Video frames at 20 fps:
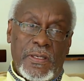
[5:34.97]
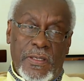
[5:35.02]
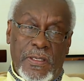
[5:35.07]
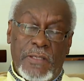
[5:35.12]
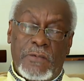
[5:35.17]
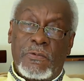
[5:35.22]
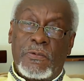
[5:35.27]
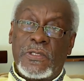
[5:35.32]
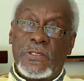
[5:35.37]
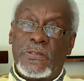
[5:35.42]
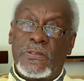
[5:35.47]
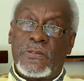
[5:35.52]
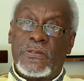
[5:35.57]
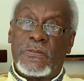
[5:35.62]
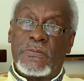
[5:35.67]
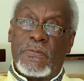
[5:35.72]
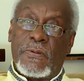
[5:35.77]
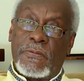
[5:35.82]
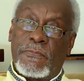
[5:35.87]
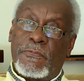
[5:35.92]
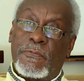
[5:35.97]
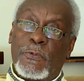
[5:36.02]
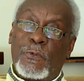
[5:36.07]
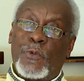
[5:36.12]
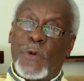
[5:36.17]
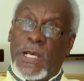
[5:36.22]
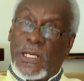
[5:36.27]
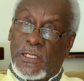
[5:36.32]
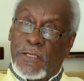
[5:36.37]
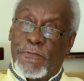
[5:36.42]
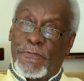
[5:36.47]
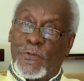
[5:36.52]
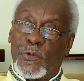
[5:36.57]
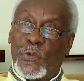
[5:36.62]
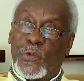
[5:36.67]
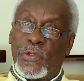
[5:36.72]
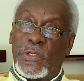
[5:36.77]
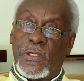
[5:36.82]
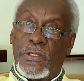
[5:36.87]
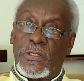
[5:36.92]
it was quite a
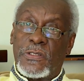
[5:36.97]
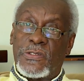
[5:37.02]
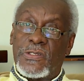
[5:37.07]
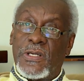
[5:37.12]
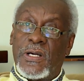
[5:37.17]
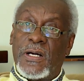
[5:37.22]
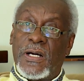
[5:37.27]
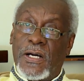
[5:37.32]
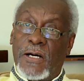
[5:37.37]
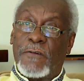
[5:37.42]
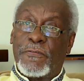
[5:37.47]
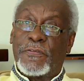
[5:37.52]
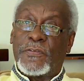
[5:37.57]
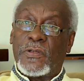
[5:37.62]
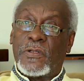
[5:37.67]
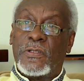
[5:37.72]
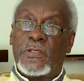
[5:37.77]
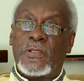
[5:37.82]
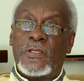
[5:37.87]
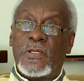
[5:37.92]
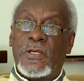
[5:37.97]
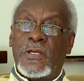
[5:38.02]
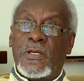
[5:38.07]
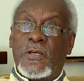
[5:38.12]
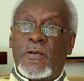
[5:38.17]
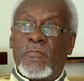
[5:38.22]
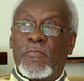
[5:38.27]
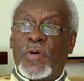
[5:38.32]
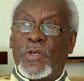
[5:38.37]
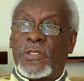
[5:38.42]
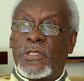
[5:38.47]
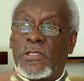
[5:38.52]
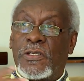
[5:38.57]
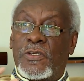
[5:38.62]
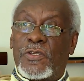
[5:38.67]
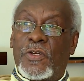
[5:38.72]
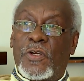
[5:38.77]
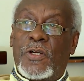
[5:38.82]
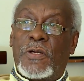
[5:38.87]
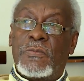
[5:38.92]
few years after, but in
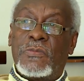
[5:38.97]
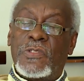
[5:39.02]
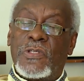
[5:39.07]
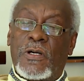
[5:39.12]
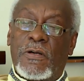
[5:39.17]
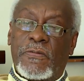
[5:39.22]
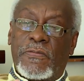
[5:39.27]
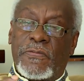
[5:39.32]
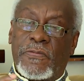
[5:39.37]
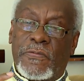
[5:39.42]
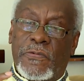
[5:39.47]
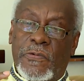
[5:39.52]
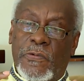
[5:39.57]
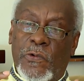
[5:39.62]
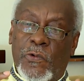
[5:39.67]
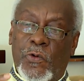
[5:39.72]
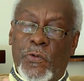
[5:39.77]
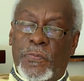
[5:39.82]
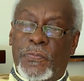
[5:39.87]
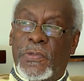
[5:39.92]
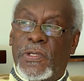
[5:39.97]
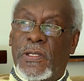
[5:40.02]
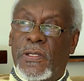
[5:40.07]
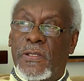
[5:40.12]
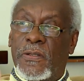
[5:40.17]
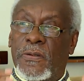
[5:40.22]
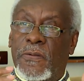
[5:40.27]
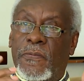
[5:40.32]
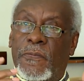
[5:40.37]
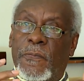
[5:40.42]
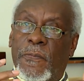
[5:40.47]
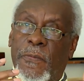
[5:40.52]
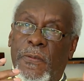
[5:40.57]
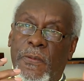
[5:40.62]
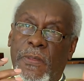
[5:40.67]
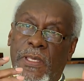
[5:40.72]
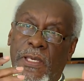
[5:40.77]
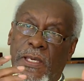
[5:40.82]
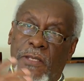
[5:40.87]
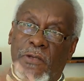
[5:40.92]
terms of opening
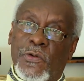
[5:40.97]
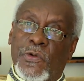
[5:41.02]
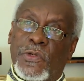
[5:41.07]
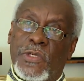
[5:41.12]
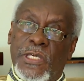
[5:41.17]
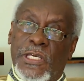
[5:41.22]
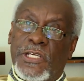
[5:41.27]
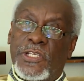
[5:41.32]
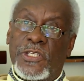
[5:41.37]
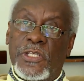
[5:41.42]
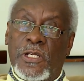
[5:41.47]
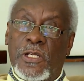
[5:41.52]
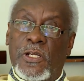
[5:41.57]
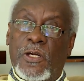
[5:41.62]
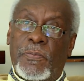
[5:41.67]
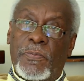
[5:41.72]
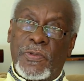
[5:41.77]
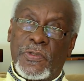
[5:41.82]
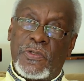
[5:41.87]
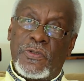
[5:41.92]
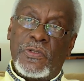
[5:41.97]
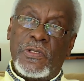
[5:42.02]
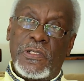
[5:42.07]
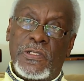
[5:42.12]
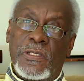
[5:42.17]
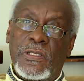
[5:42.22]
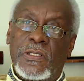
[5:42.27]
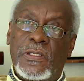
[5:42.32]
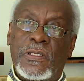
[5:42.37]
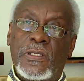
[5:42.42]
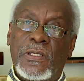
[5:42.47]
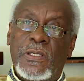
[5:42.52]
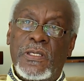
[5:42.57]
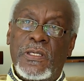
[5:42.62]
educational opportunity,